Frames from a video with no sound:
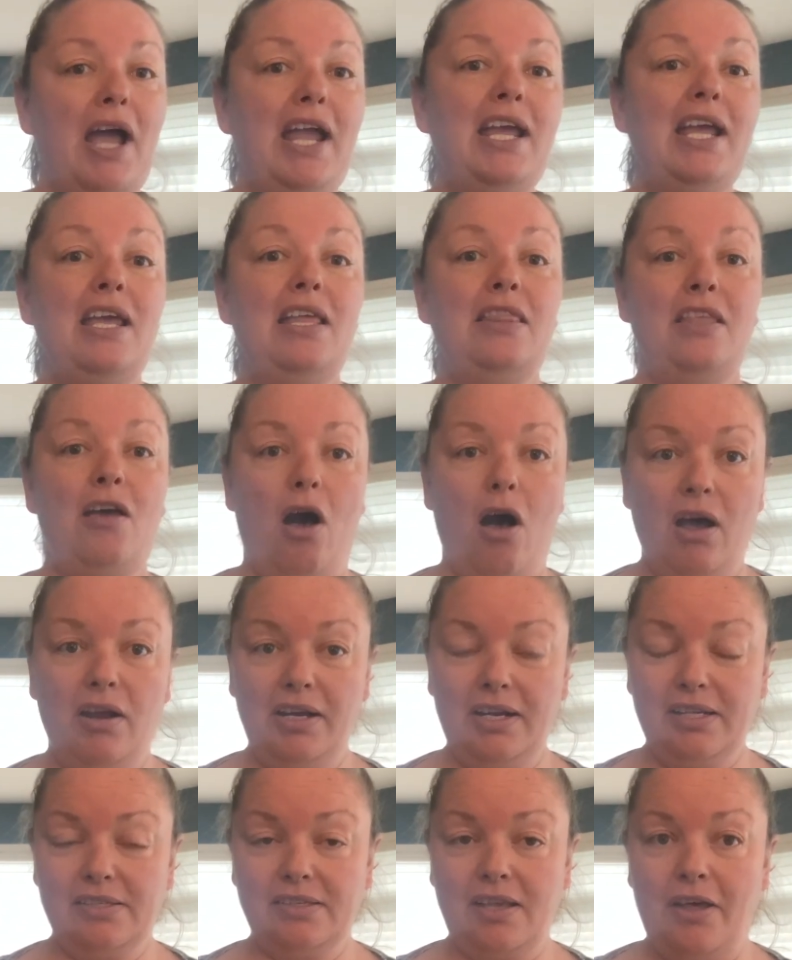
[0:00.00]
it in the
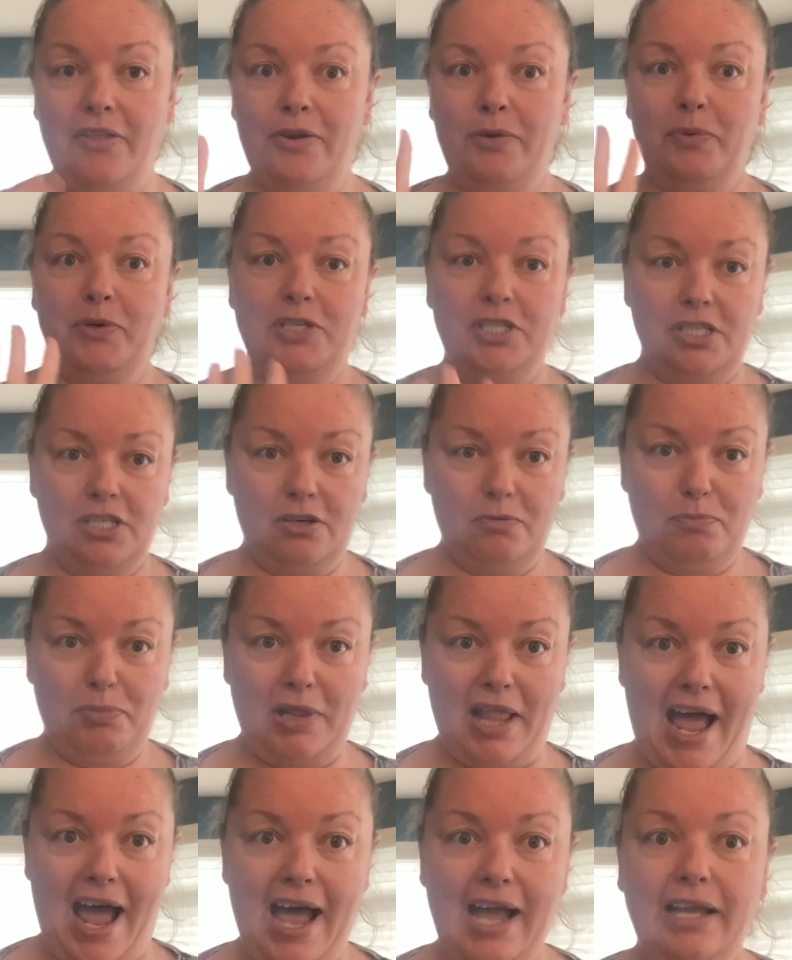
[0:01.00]
onyx color, which is her
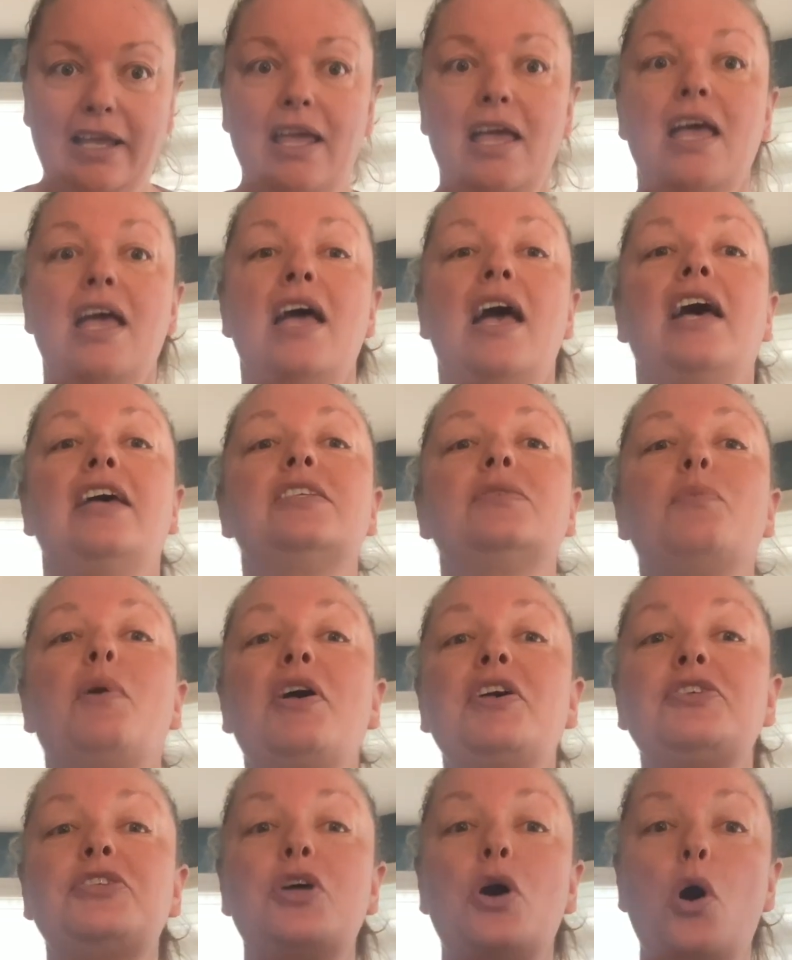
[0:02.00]
black, as
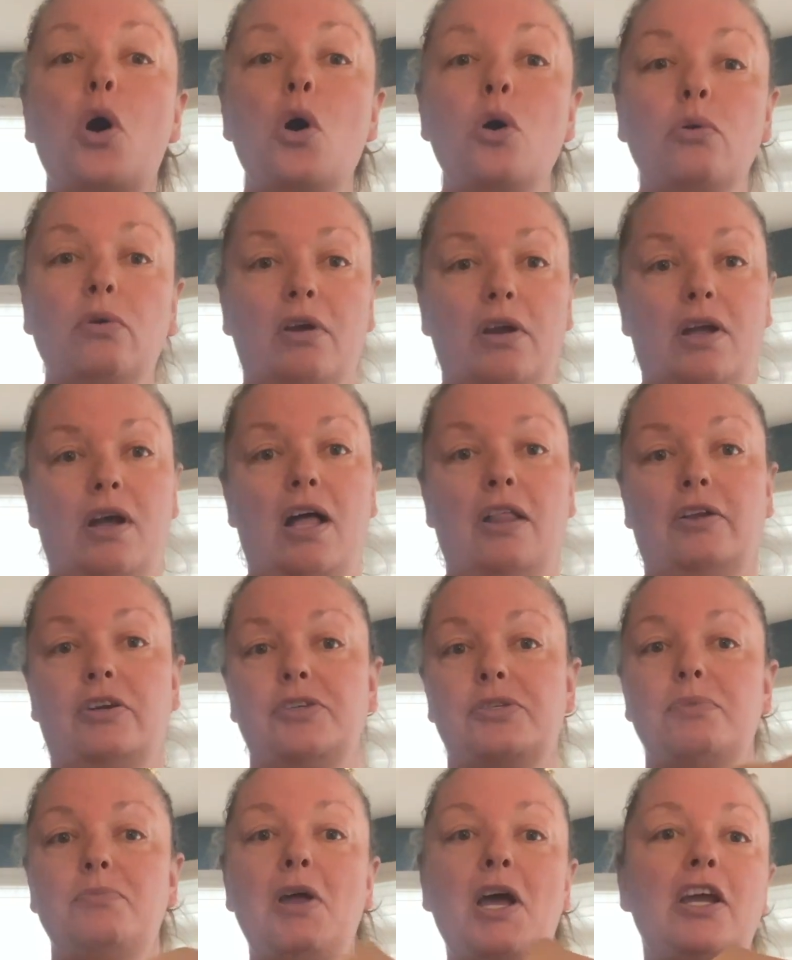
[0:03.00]
well as the ochre color.
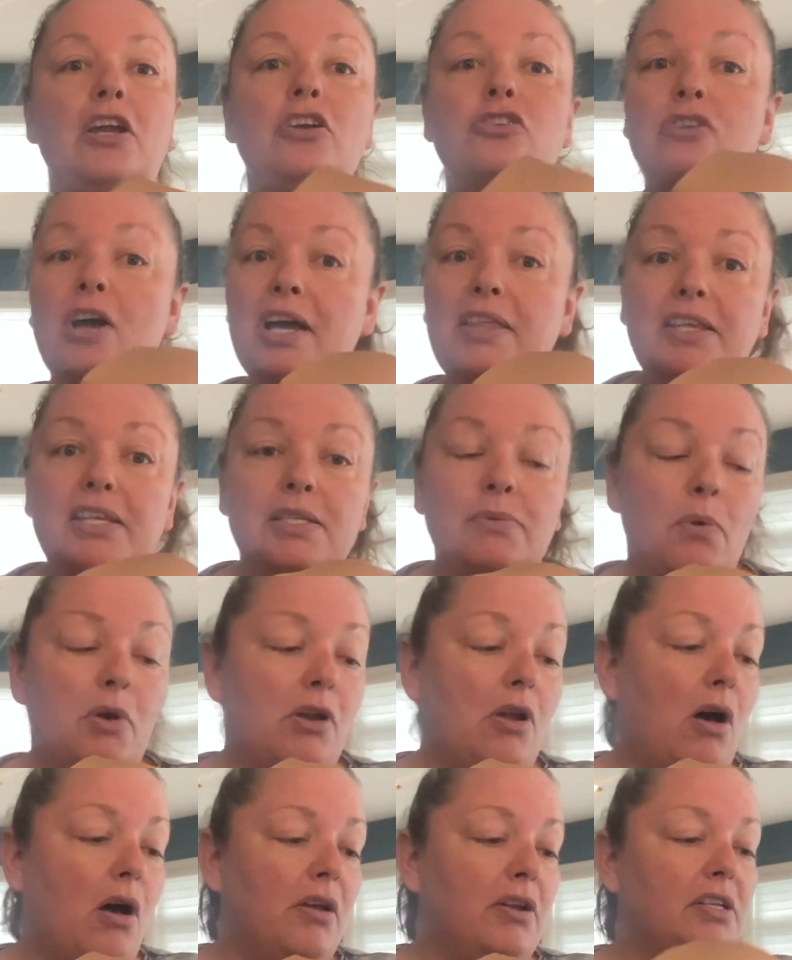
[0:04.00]
So I'm not gonna try this
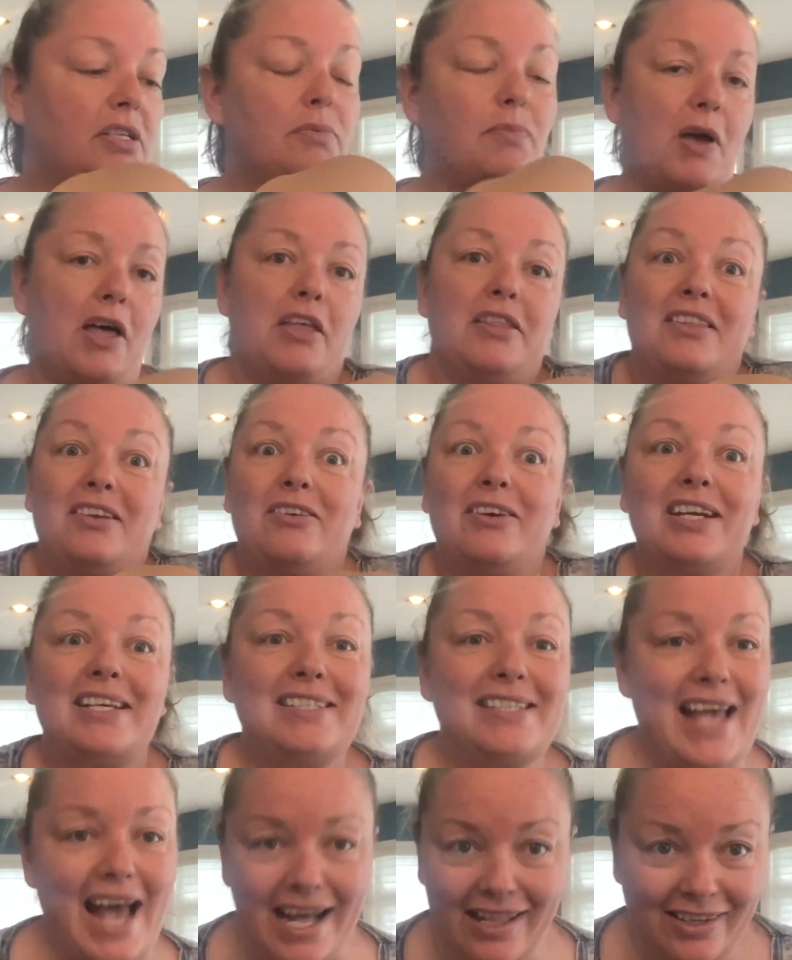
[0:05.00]
one on as well. They're
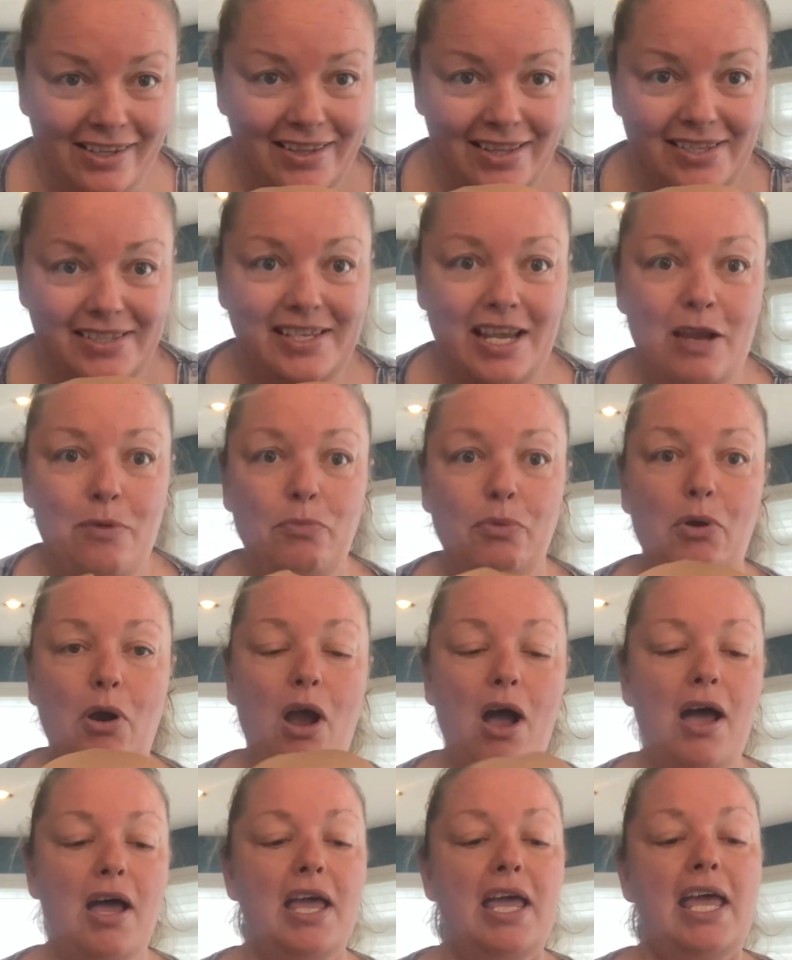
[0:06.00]
exactly the same
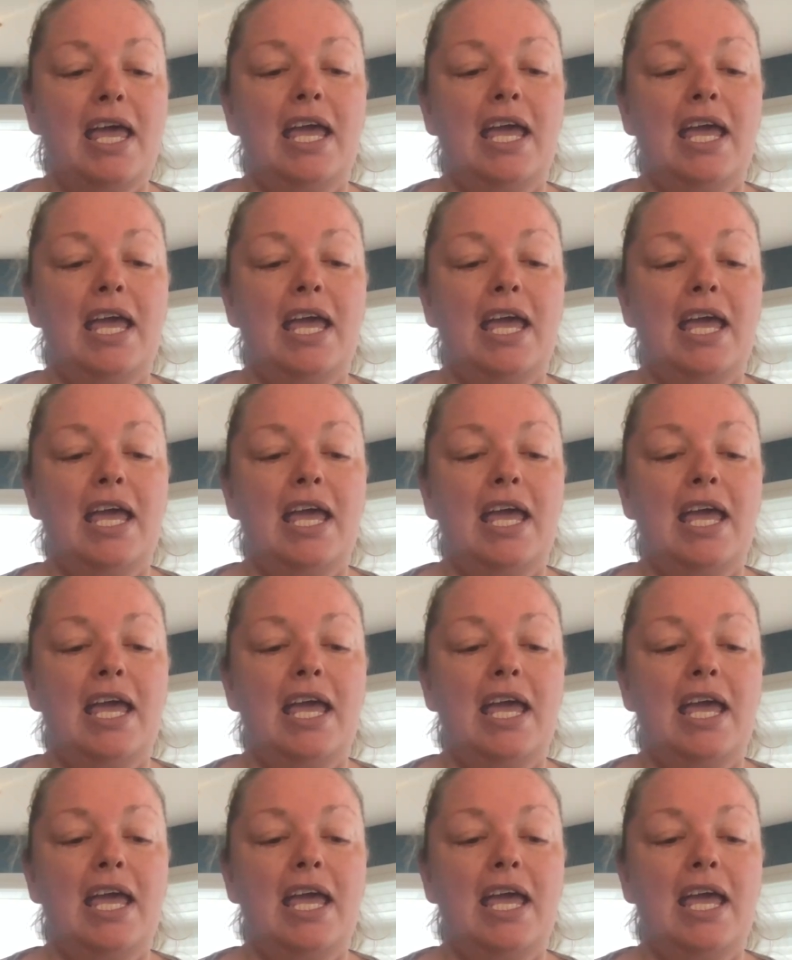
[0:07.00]
bra.